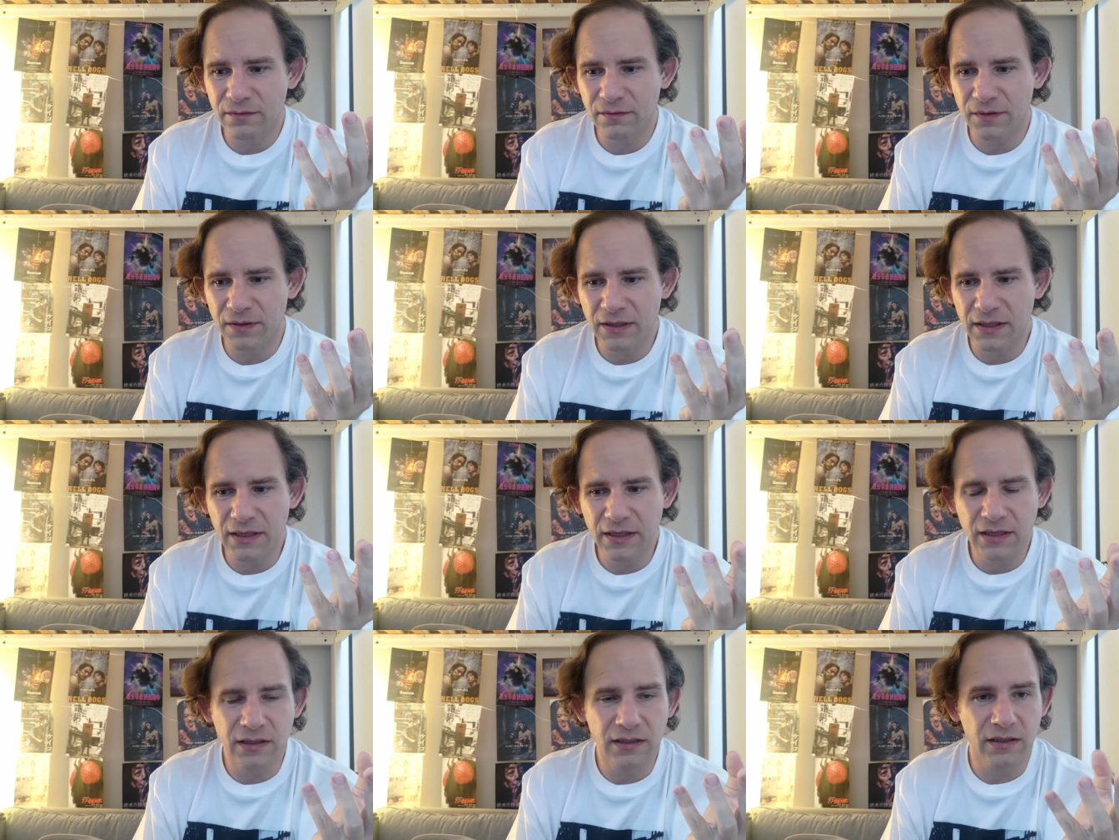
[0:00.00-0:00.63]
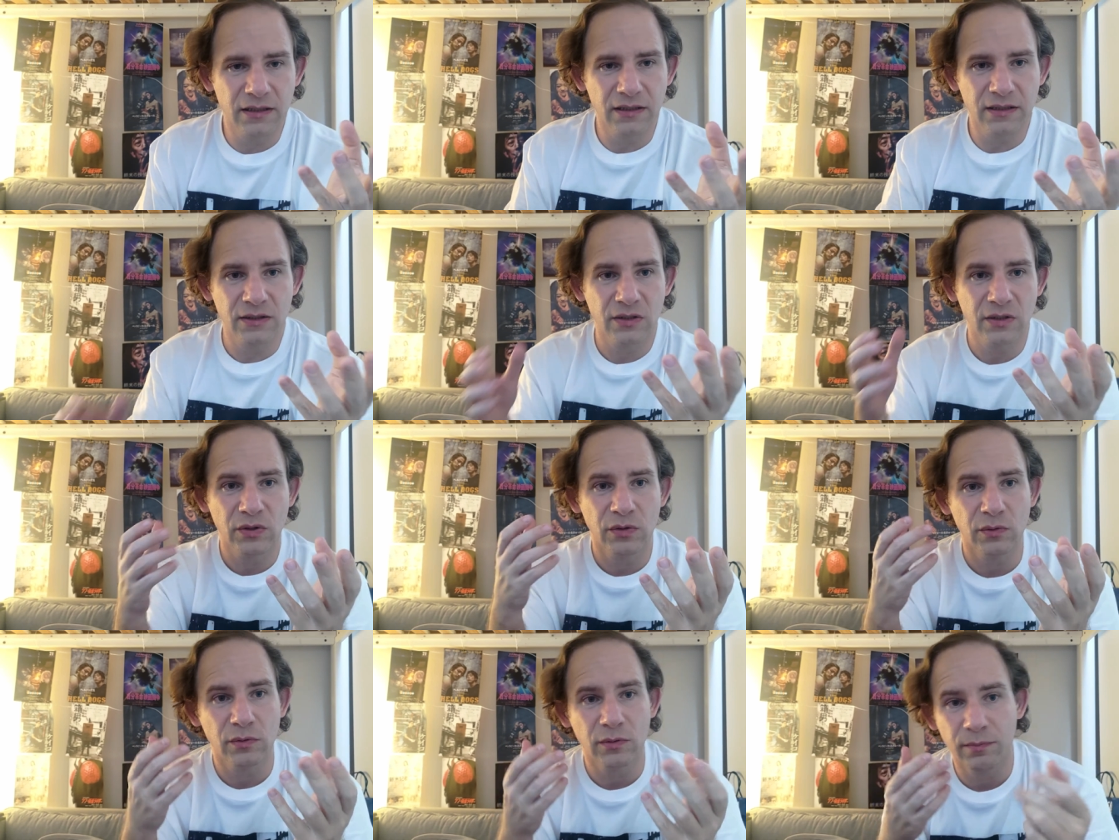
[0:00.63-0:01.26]
vehicle
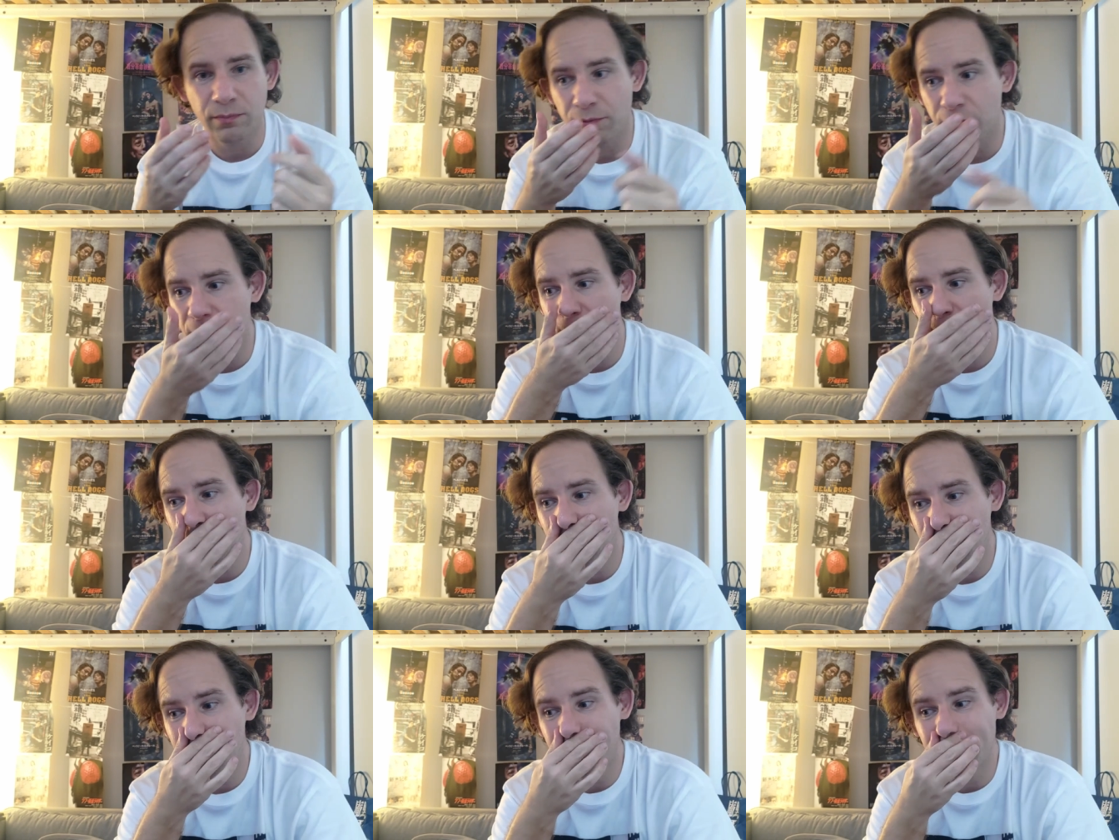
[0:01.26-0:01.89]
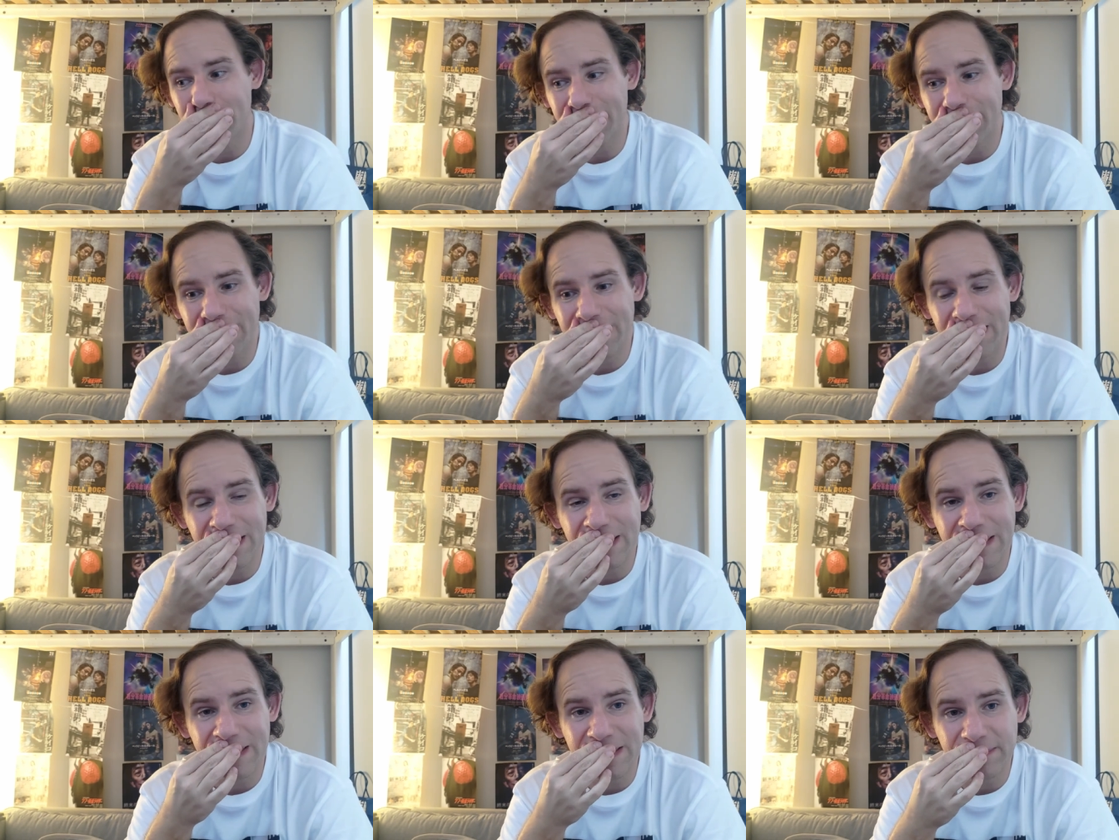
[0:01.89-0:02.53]
to promote
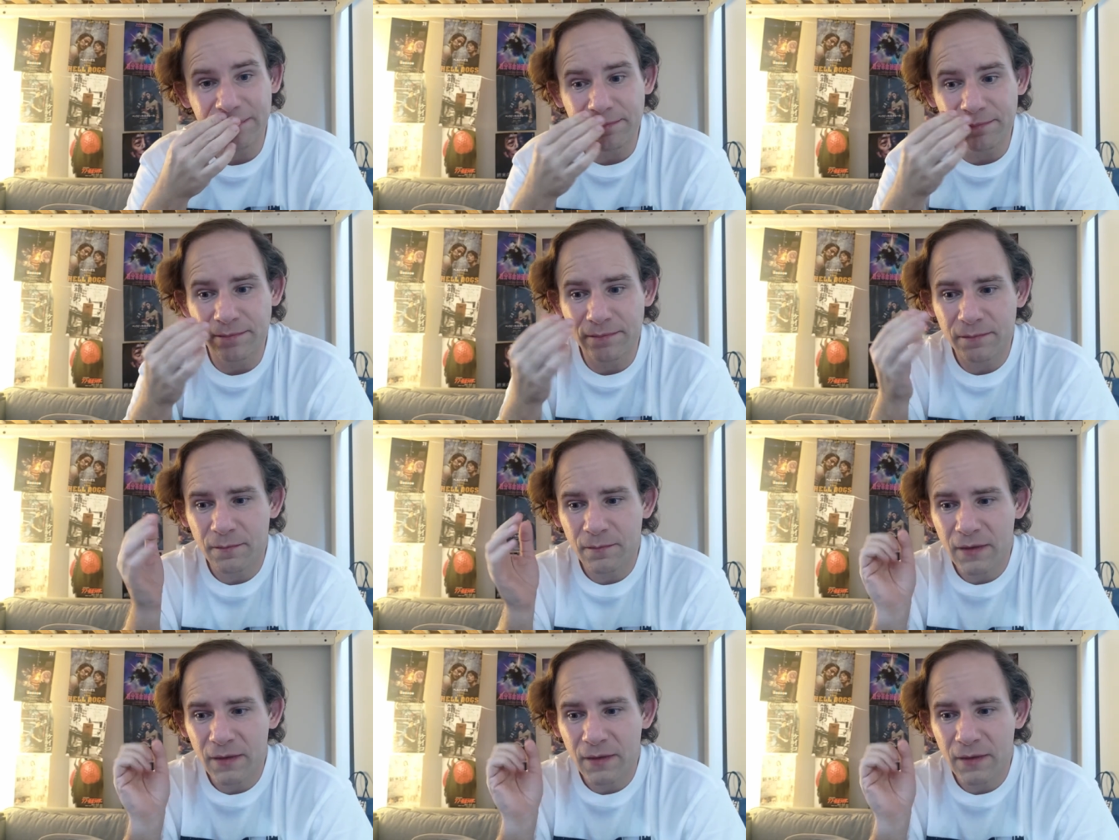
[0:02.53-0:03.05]
um,